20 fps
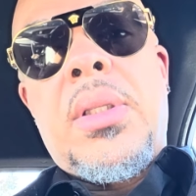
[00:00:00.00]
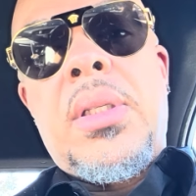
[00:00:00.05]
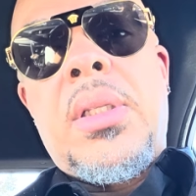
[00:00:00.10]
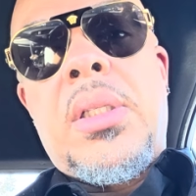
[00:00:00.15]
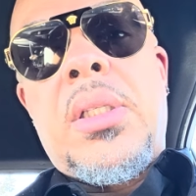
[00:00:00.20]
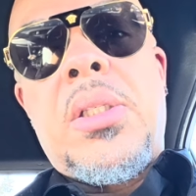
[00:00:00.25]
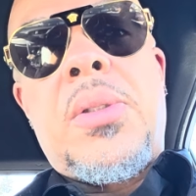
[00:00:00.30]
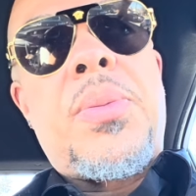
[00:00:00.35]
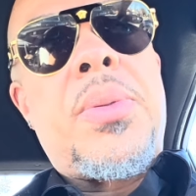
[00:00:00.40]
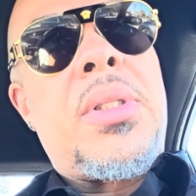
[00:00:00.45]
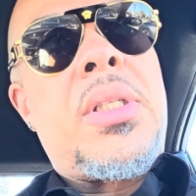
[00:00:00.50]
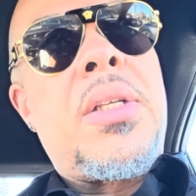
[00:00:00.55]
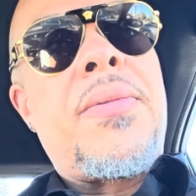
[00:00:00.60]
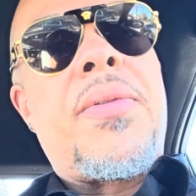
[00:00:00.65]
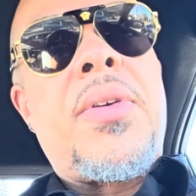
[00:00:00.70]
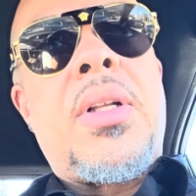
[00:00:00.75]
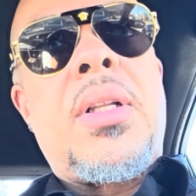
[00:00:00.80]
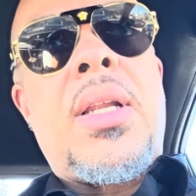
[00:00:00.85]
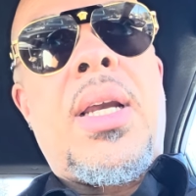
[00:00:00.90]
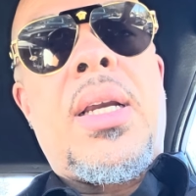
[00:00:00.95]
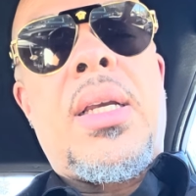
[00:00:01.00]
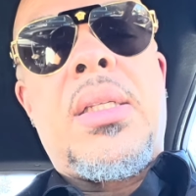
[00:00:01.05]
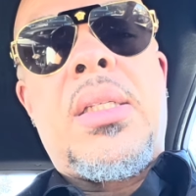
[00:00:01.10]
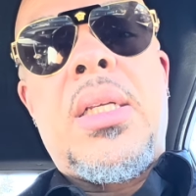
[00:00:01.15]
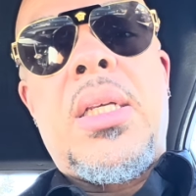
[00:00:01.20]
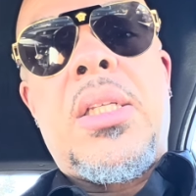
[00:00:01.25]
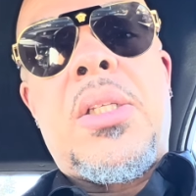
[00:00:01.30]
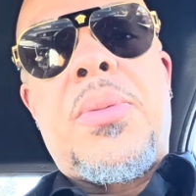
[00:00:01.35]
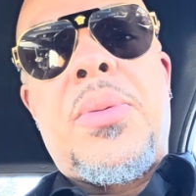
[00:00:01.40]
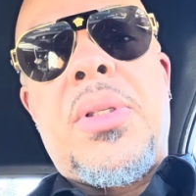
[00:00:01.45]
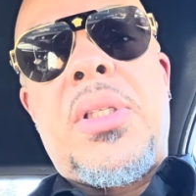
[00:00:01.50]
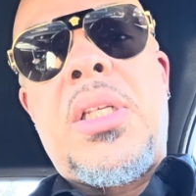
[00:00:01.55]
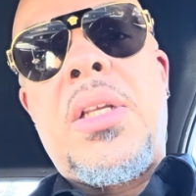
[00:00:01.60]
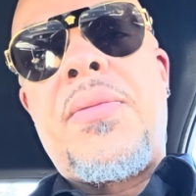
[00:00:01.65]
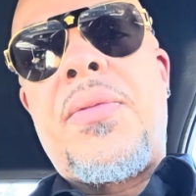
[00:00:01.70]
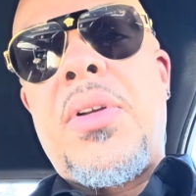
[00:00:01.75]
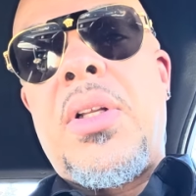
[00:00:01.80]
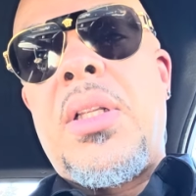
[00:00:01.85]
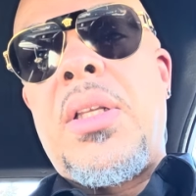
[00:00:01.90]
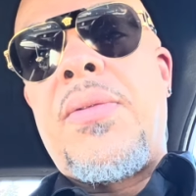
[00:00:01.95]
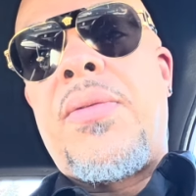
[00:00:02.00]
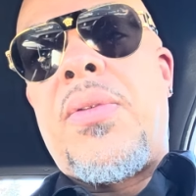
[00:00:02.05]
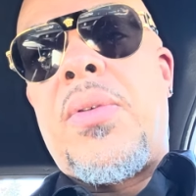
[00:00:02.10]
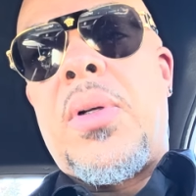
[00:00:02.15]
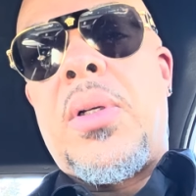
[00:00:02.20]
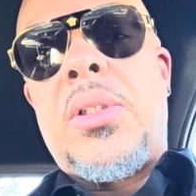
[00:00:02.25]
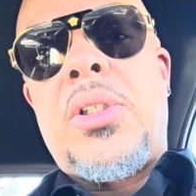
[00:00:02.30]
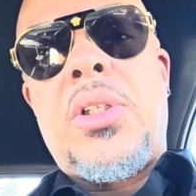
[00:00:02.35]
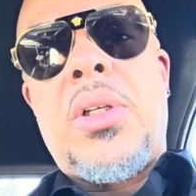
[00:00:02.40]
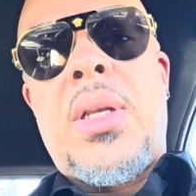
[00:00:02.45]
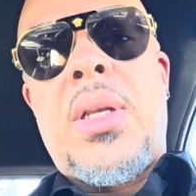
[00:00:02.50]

this is specific, like I said, specifically for